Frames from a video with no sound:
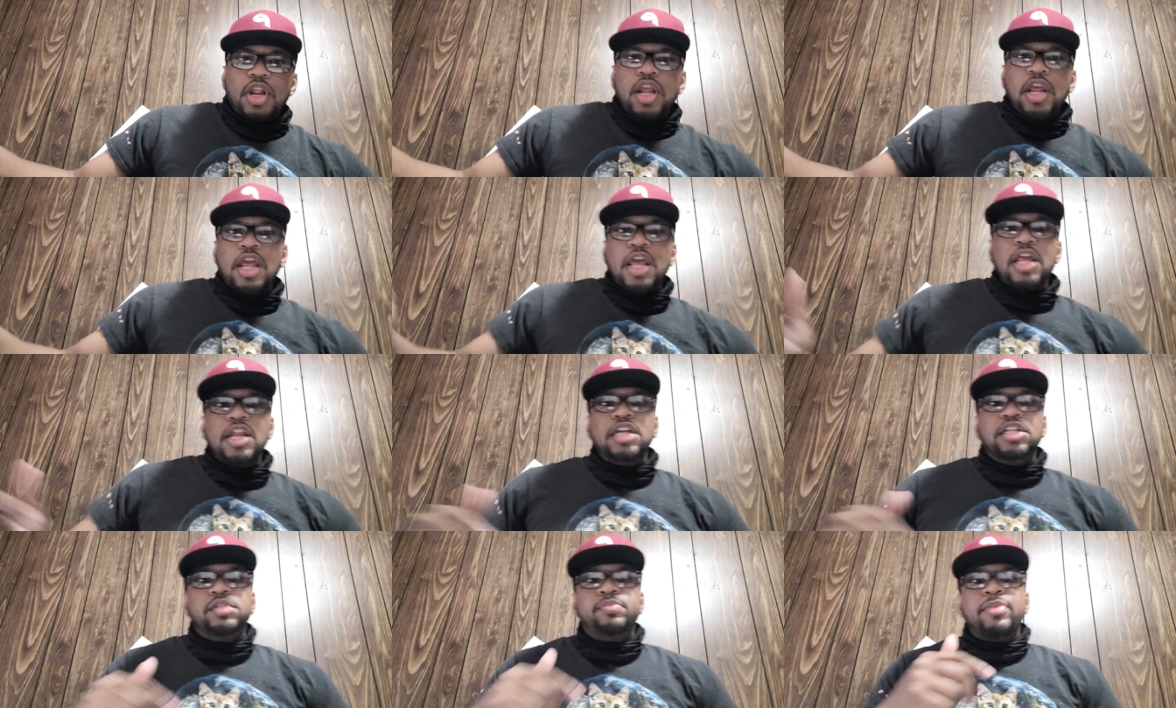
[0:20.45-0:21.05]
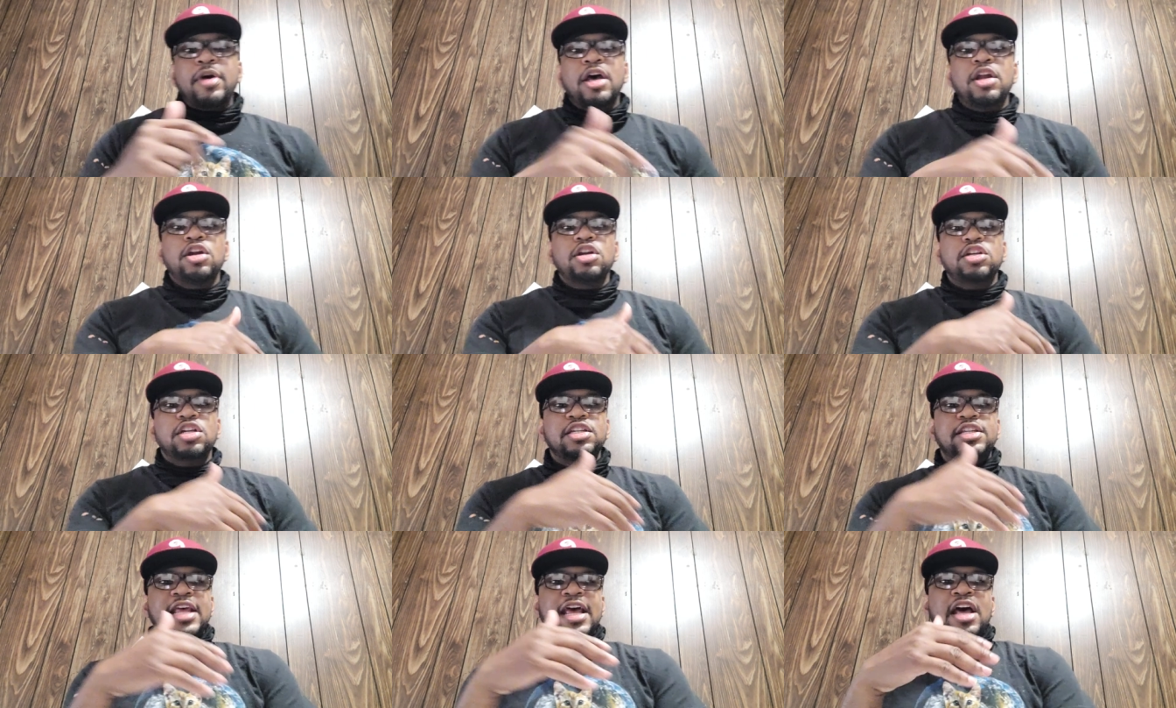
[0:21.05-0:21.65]
and it's better
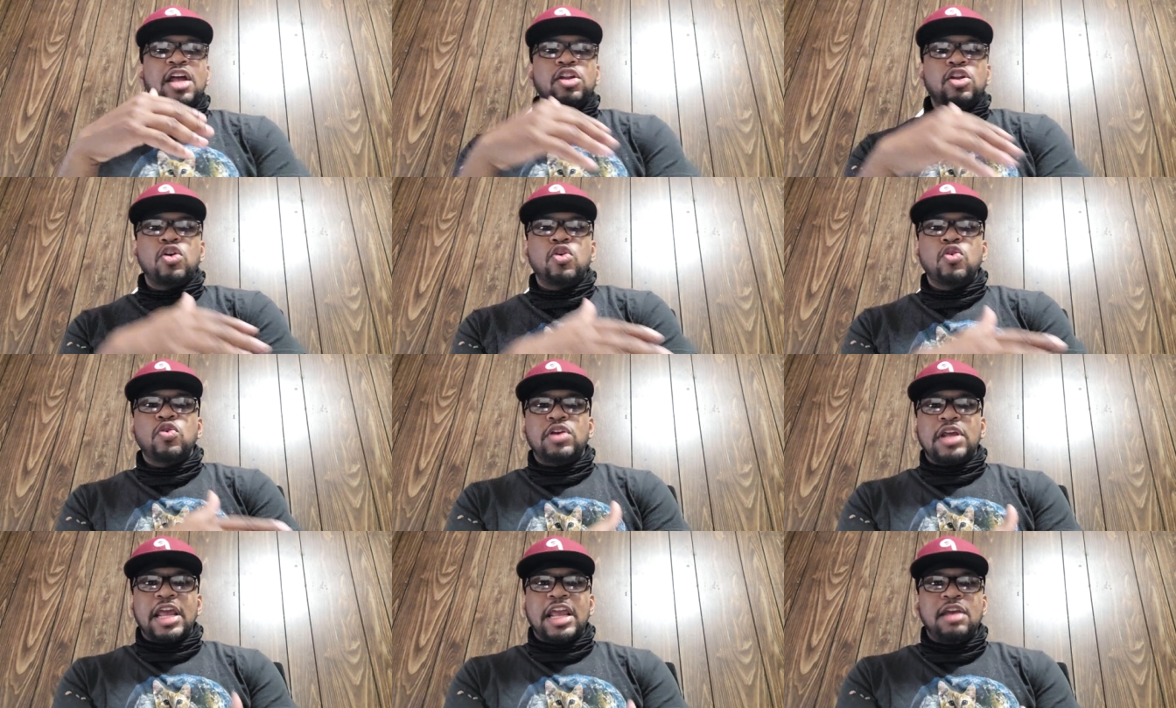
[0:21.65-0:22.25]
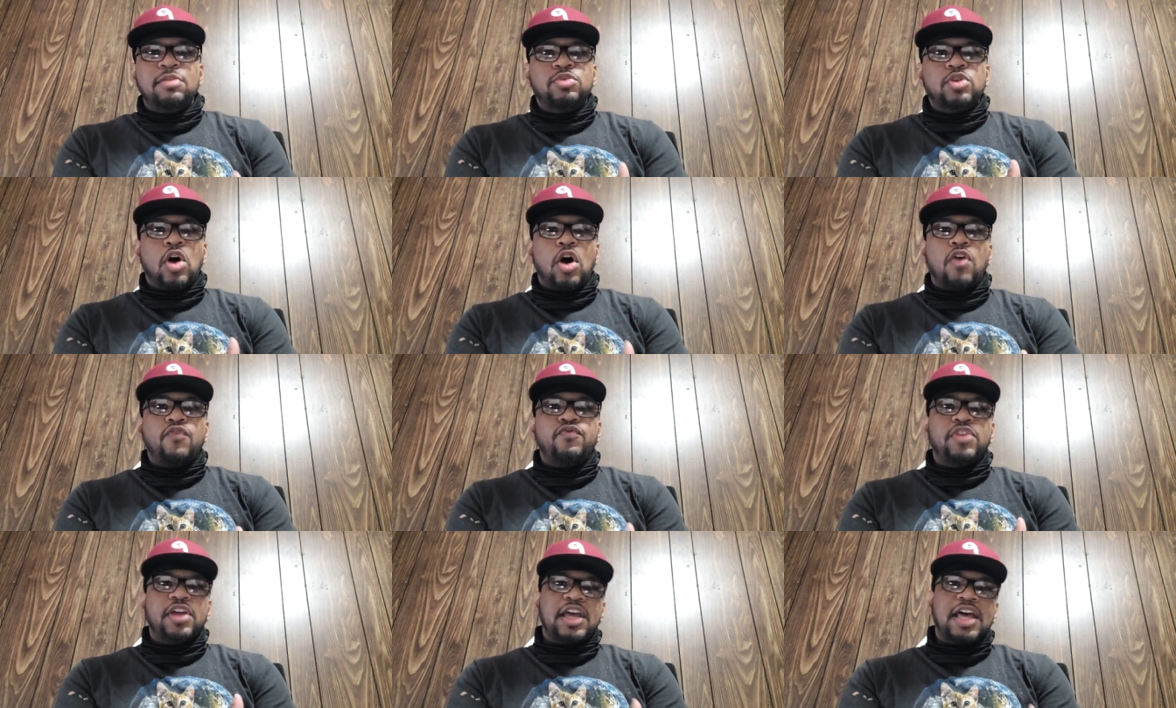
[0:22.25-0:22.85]
to download games
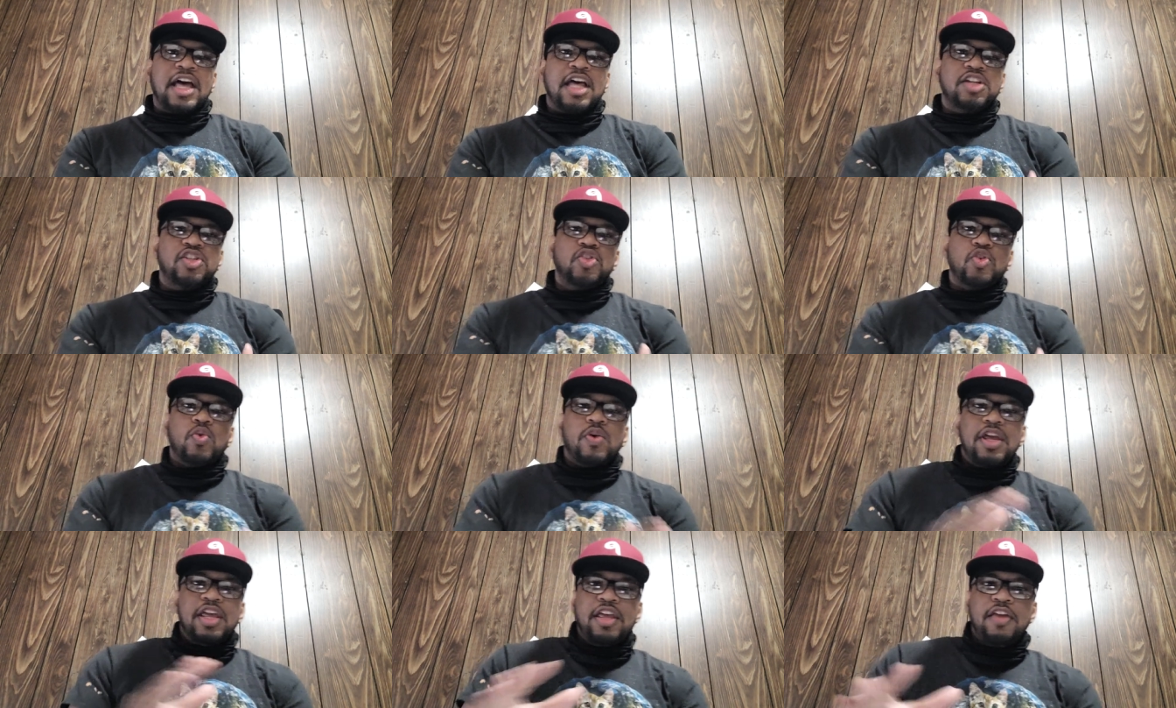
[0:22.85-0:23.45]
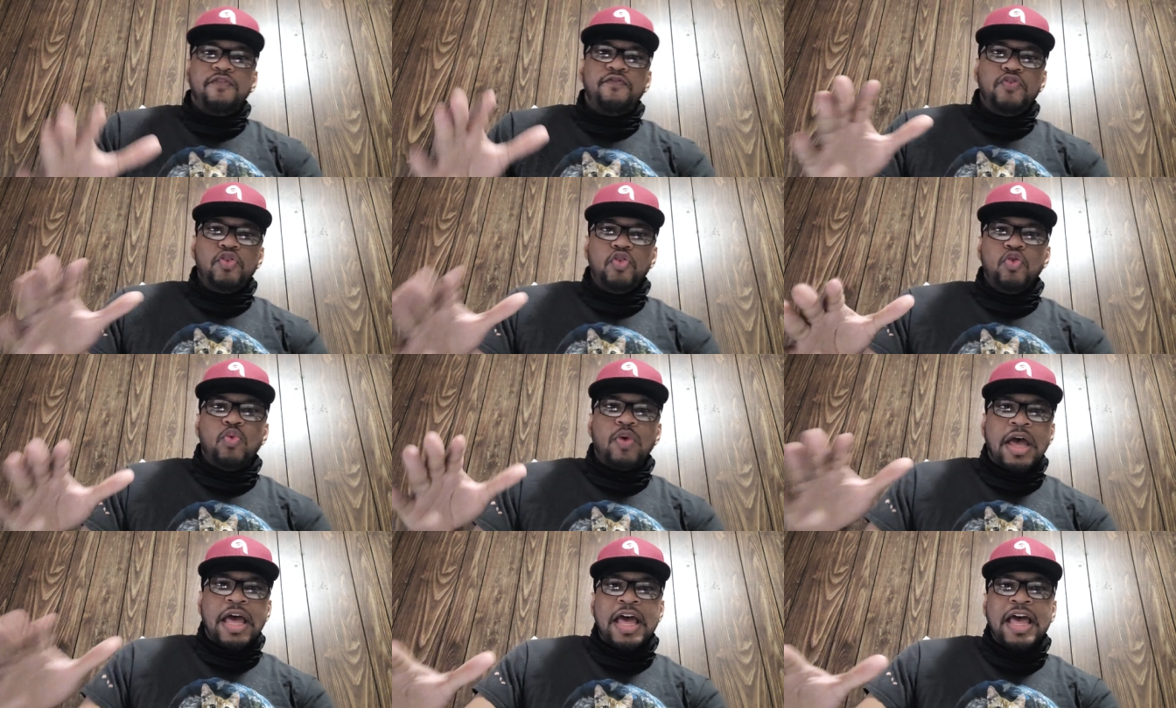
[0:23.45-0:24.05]
off the console if
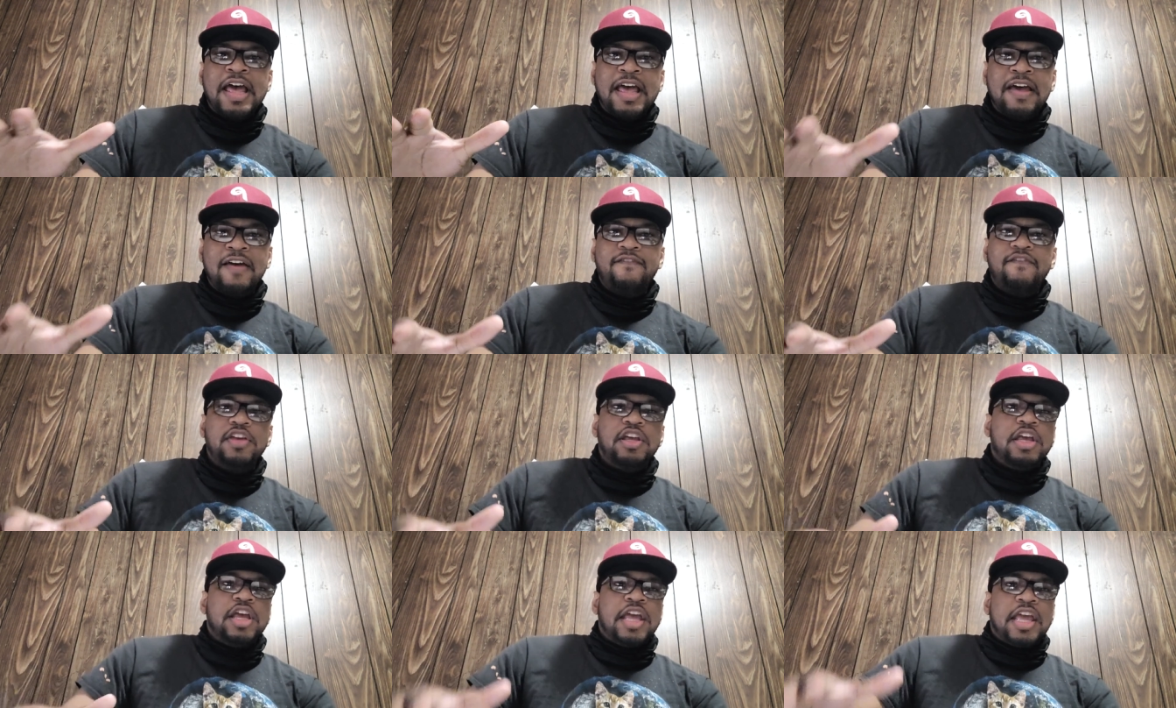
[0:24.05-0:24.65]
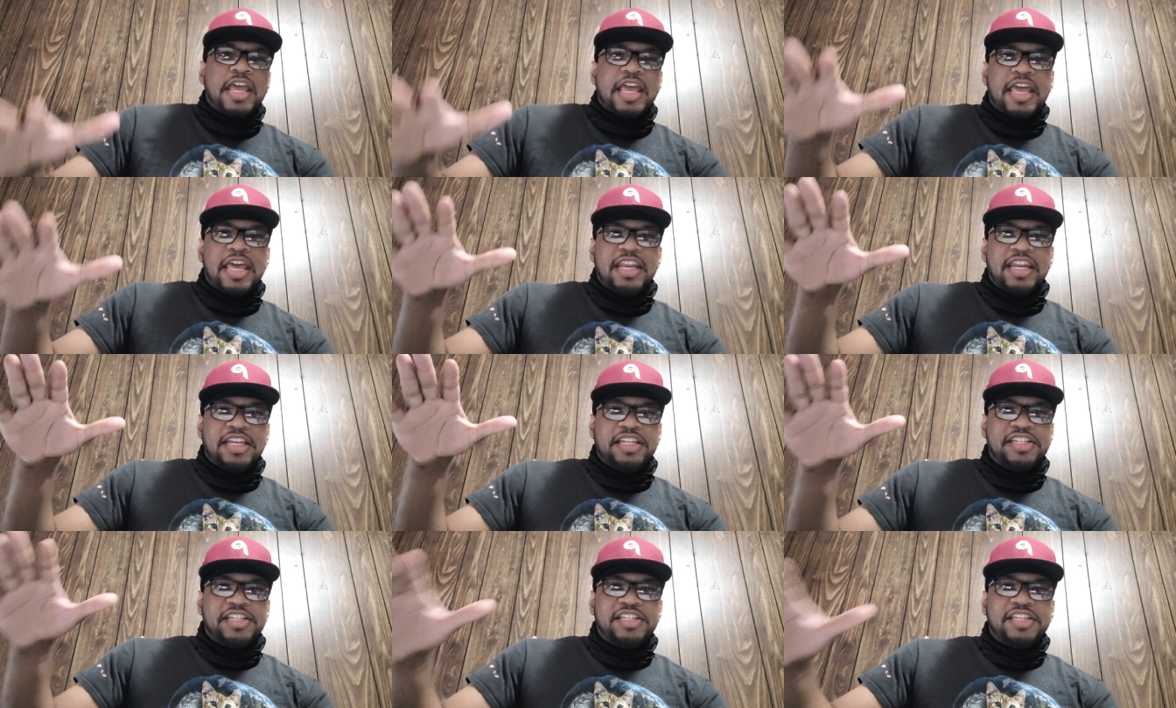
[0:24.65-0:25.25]
you have an
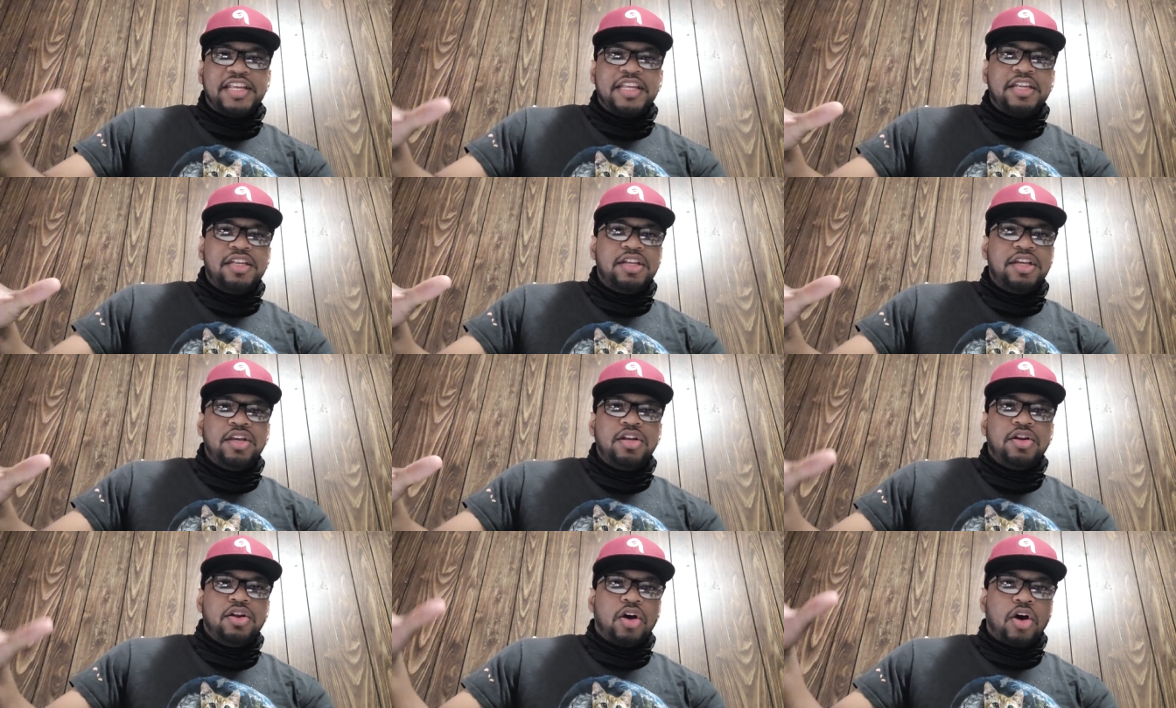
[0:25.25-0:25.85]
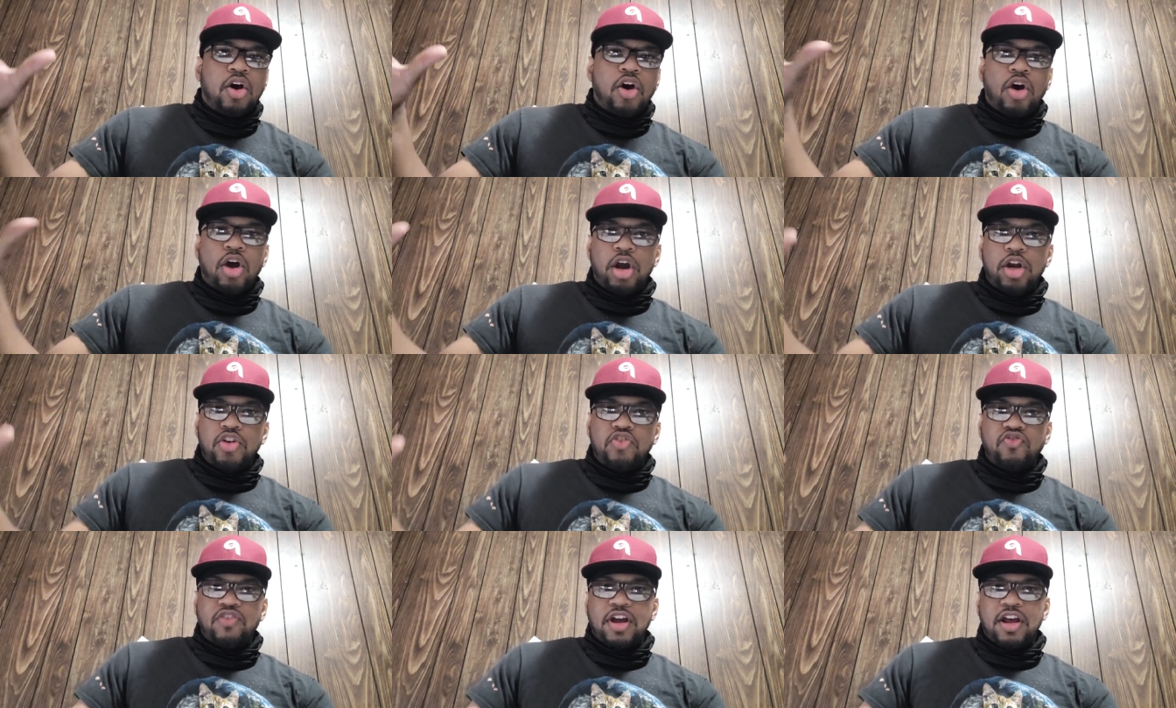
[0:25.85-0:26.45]
extended
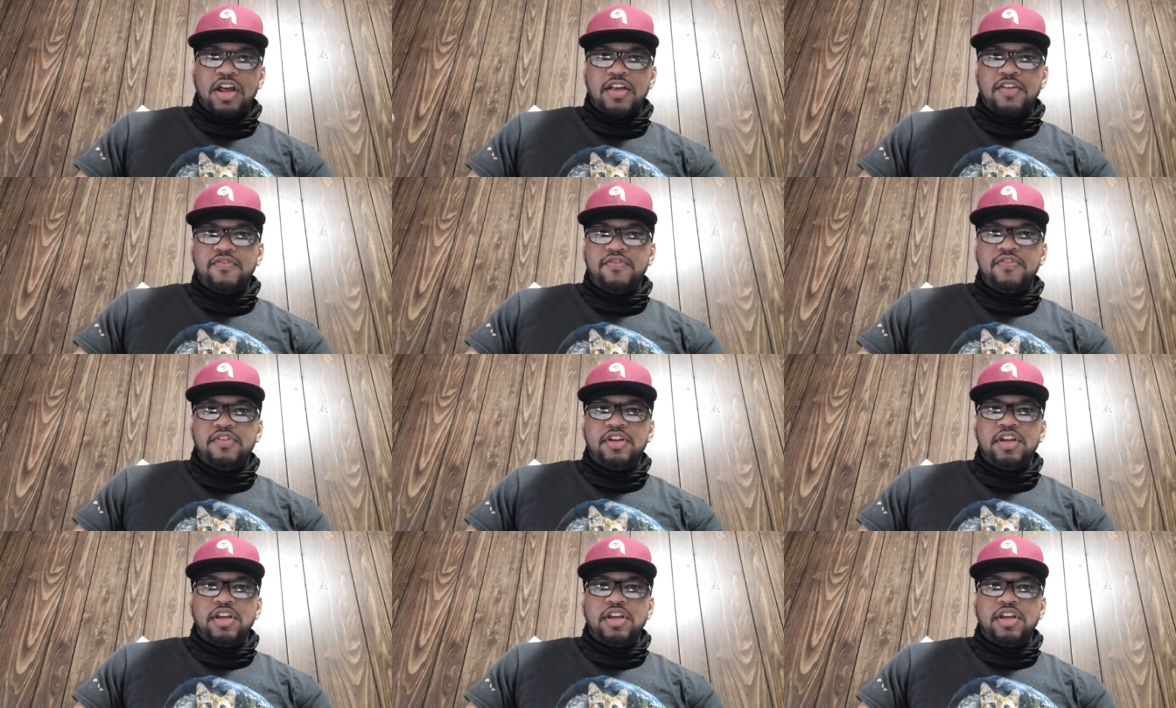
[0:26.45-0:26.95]
hard drive.